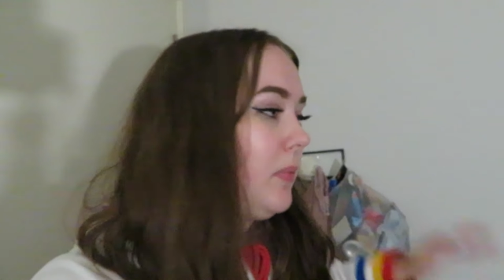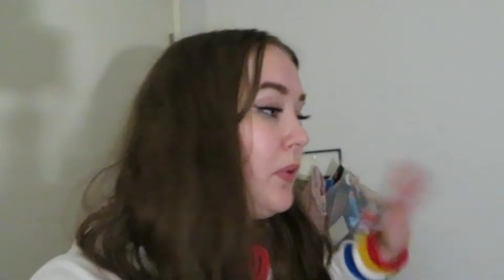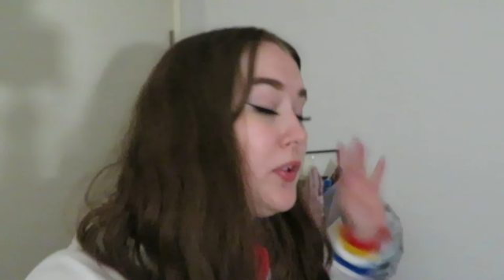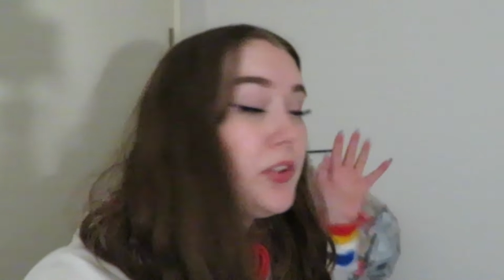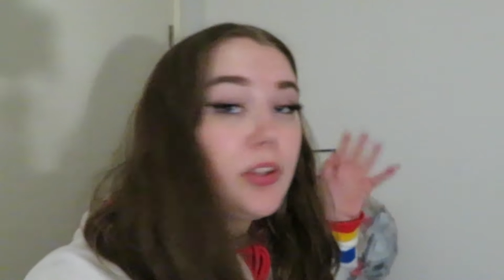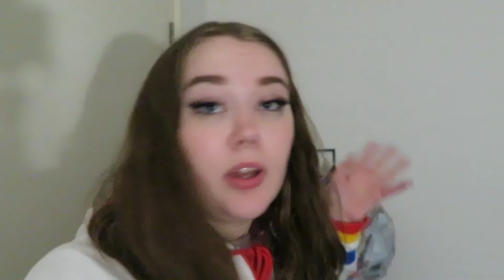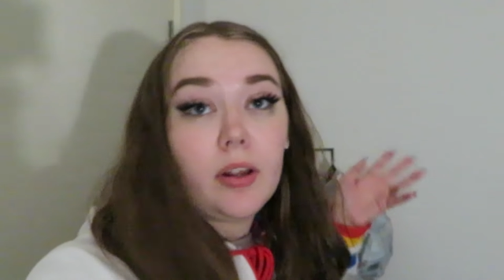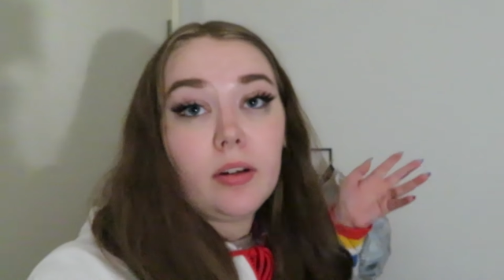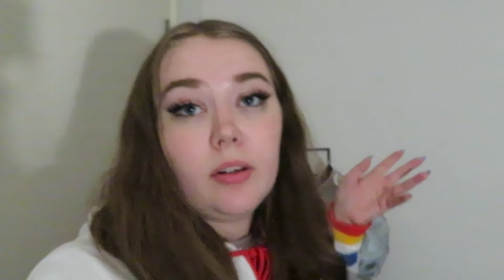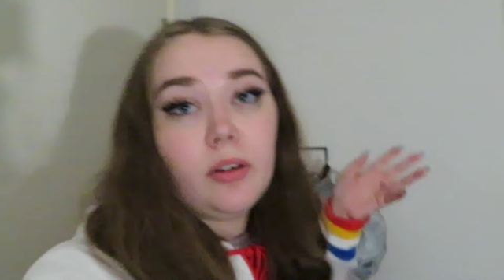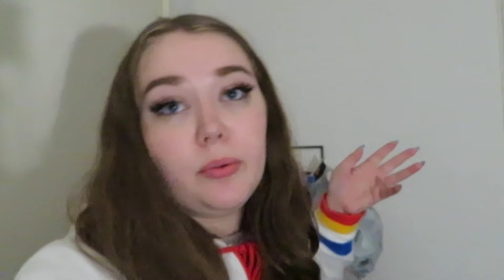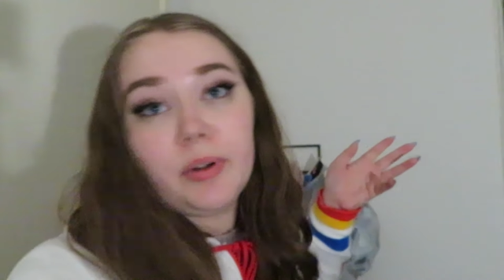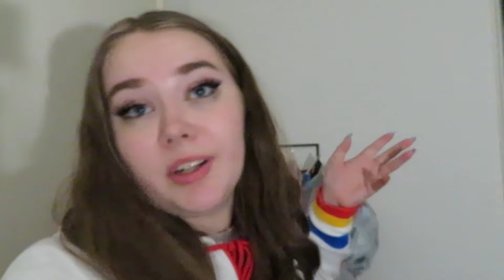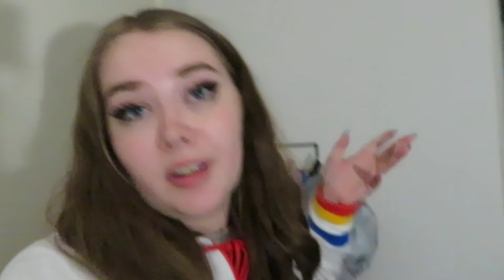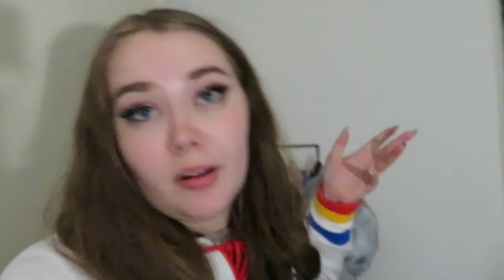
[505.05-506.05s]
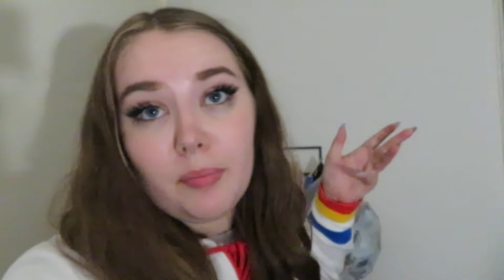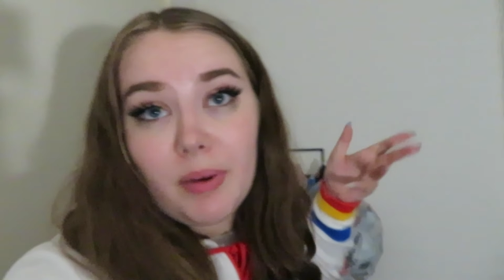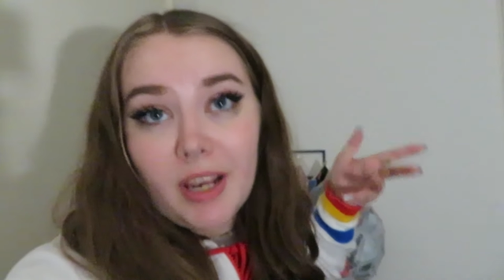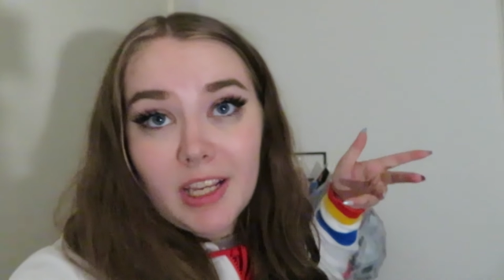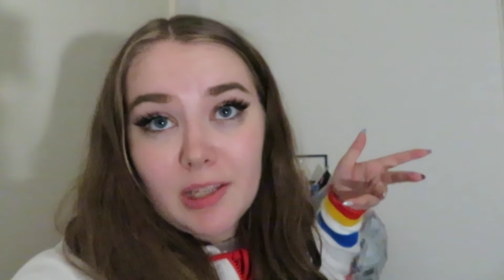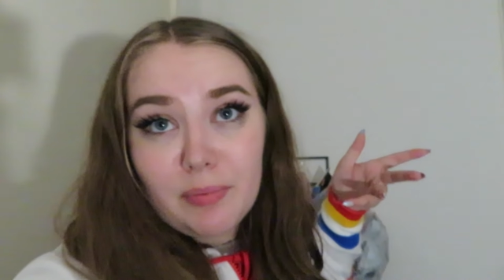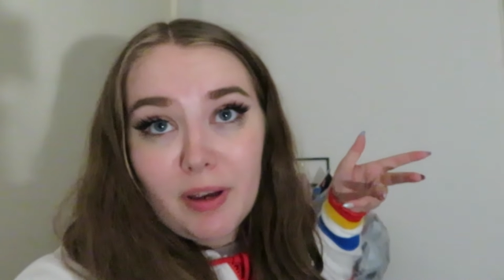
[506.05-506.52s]
Just got grated
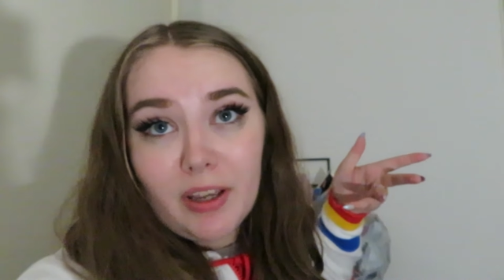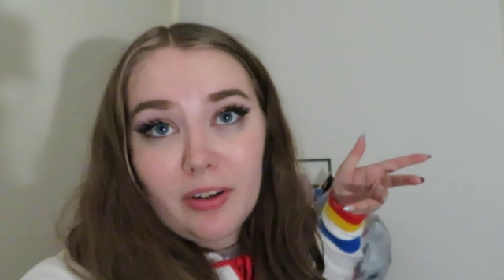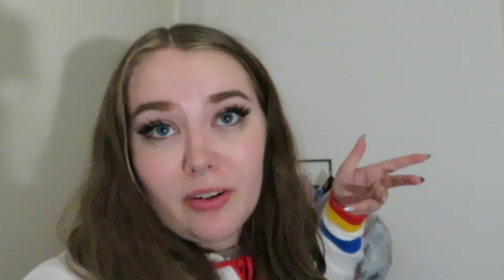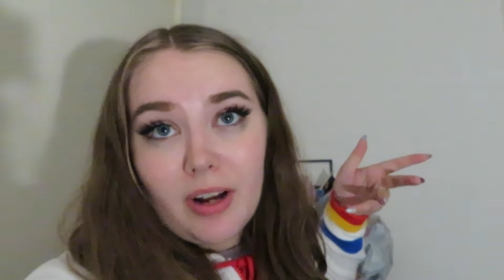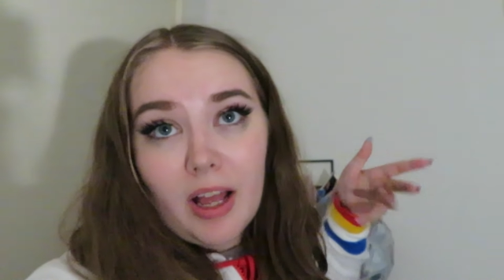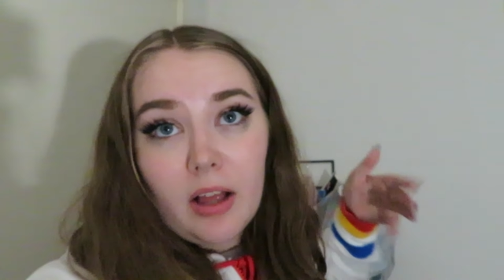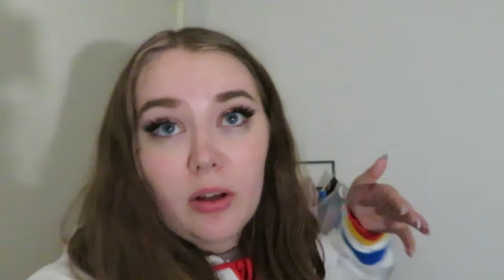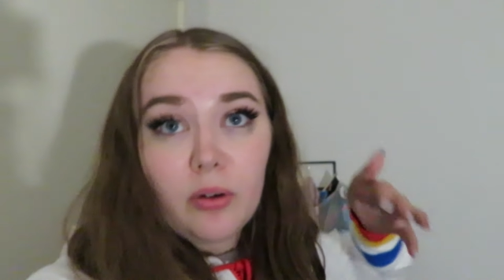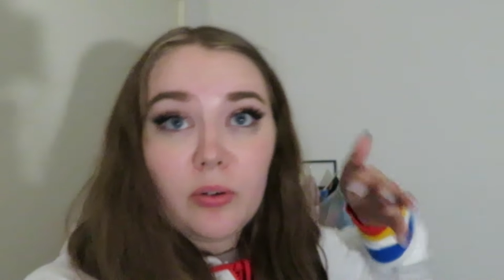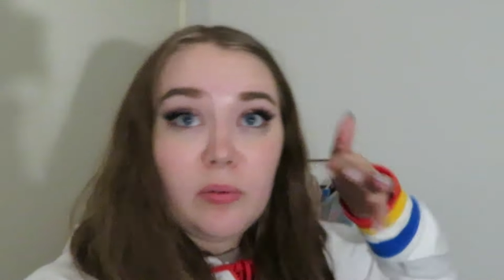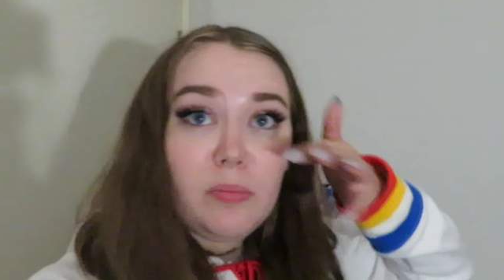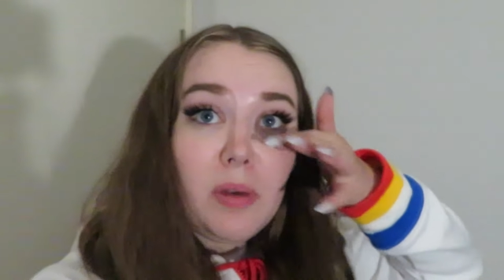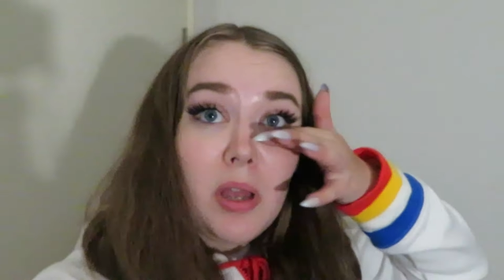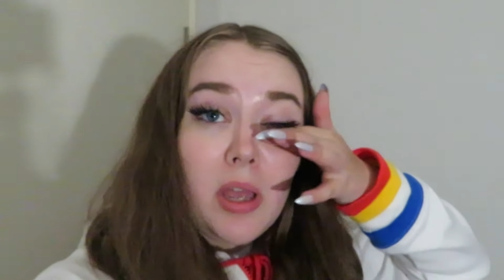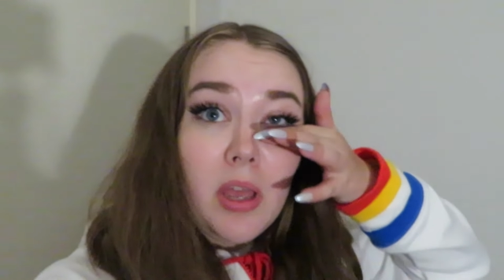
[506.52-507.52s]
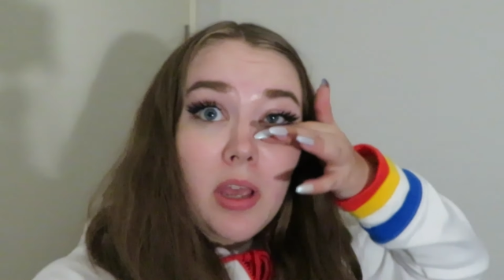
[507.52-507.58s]
by a spider at home,